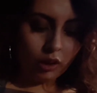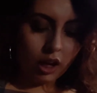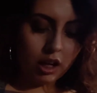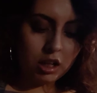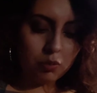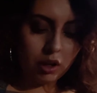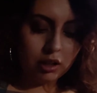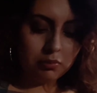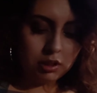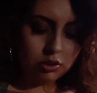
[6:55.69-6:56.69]
and he
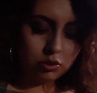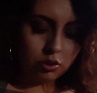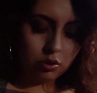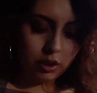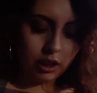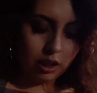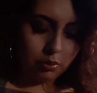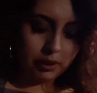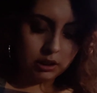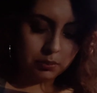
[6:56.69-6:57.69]
wanted me to go hang out
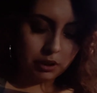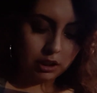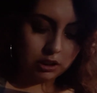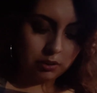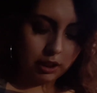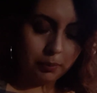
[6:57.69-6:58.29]
with his buddies, right?